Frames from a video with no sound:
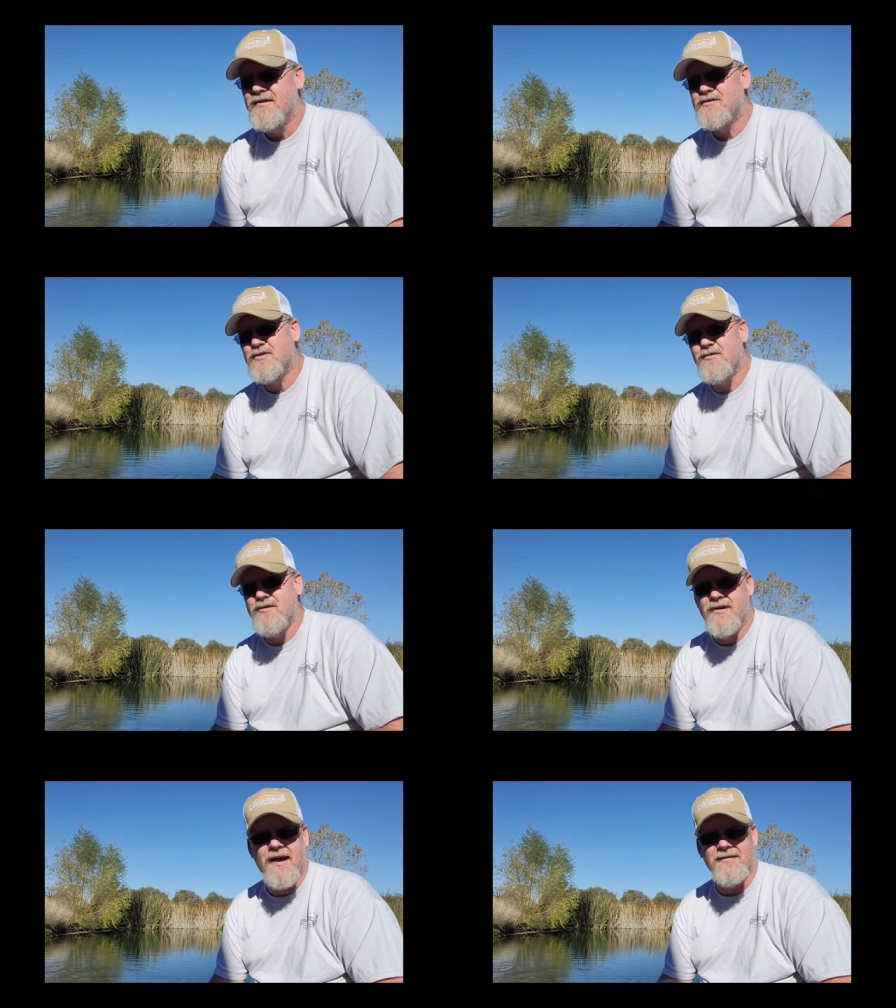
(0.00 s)
showing
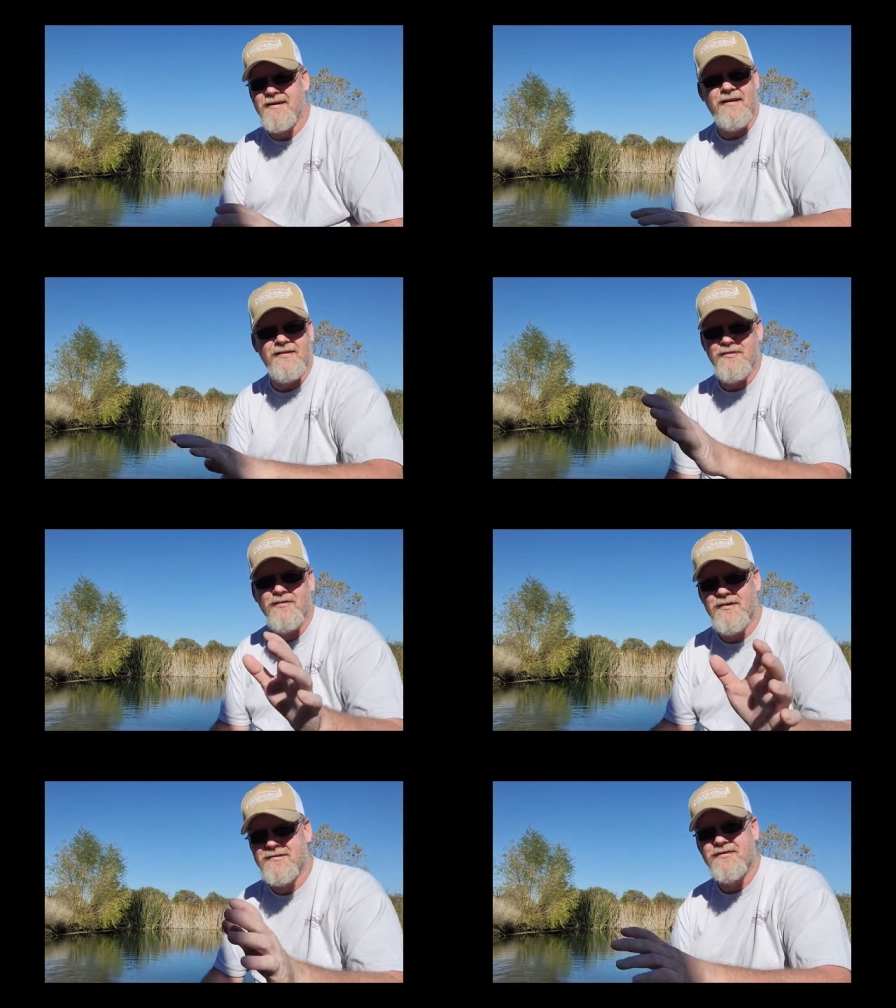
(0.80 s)
you guys how to do
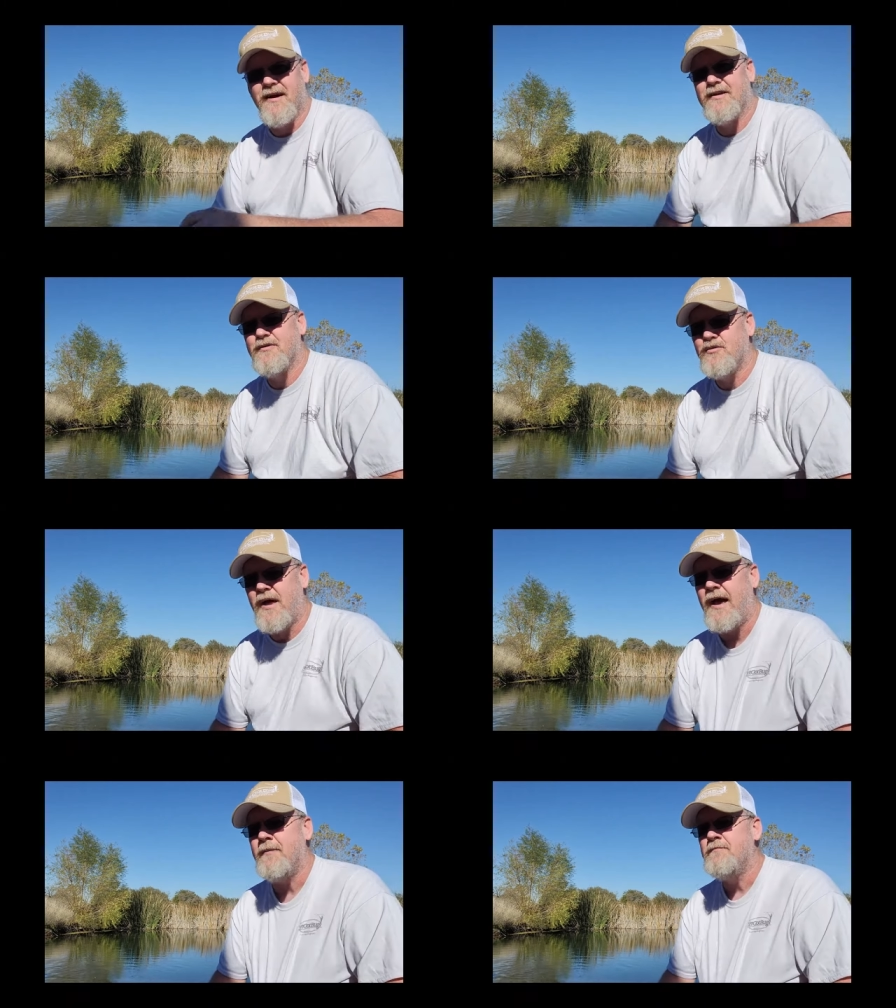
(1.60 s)
this or how to do
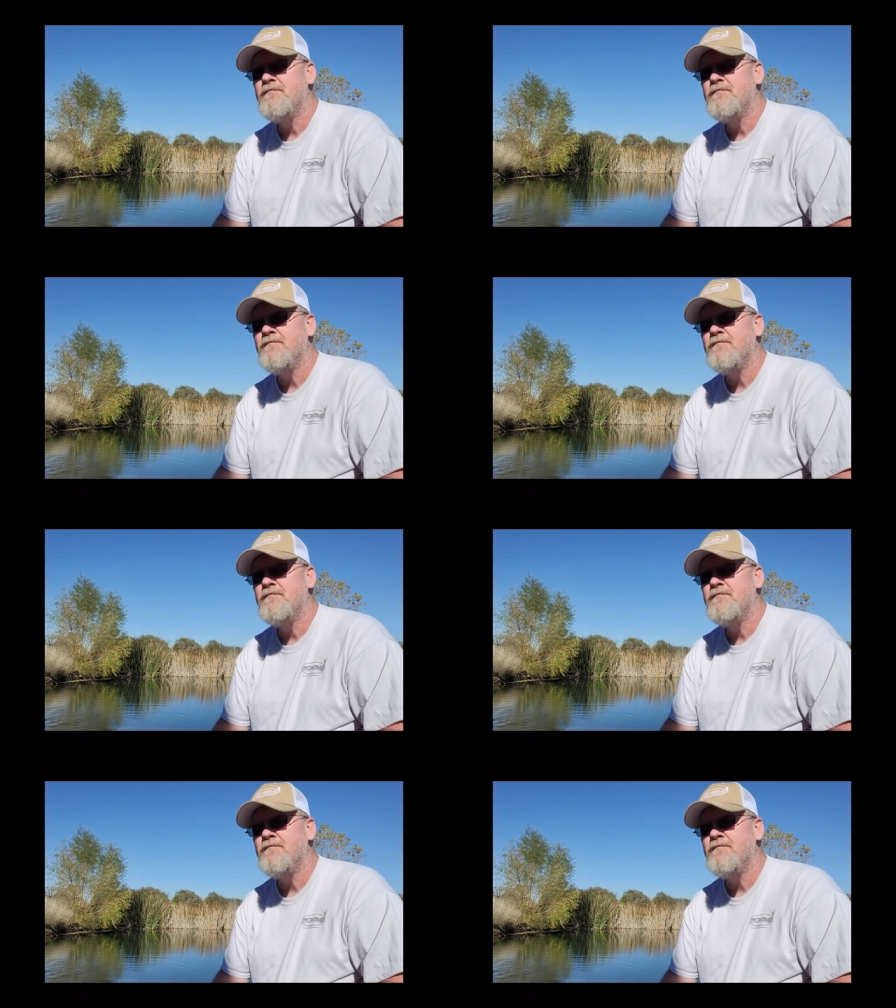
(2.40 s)
that.